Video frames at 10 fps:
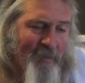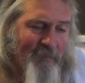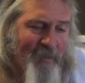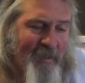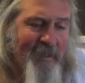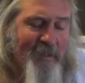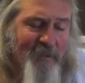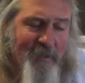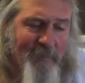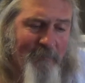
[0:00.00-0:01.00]
for years.
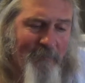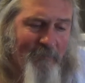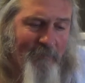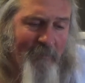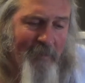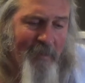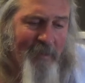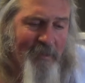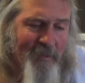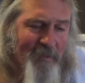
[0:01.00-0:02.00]

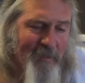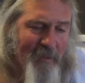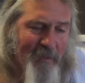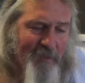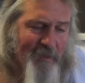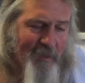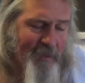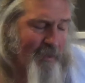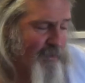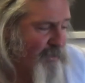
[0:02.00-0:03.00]
He says that he's studied
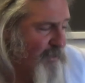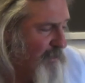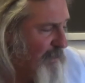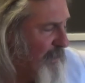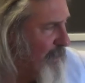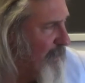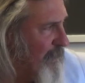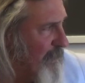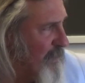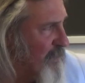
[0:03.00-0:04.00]
under, and
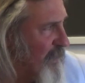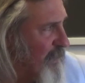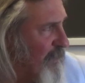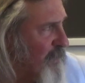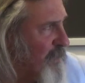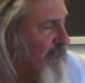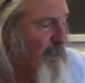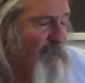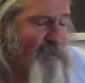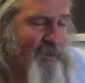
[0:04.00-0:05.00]
uh, he's uh, never seen
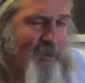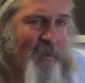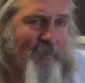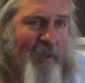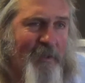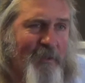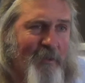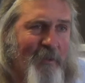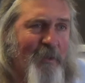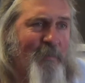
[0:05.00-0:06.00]
anybody just come right to the
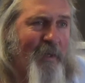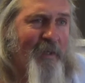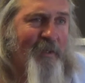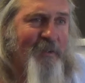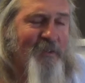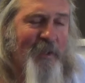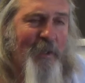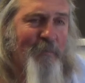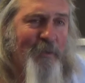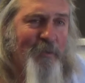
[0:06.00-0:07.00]
heart of the matter,
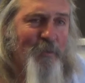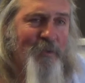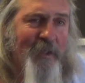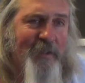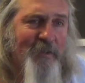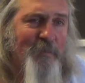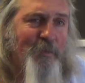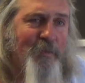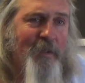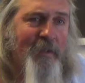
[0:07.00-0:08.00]
solve it in two seconds, and
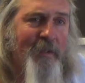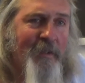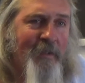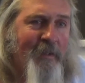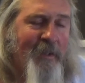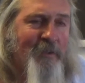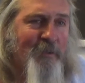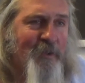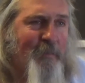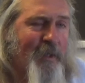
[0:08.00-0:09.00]
move on. That's
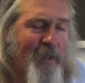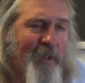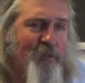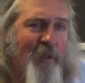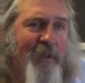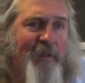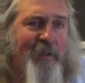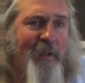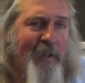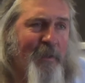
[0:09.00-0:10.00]
because I'm a contractor.
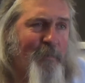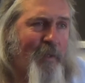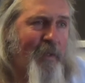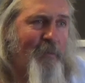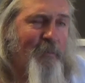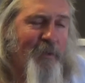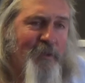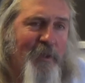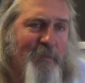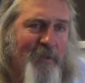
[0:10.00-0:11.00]
I get paid when the
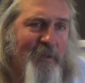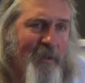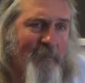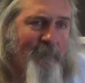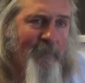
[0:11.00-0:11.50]
job is done.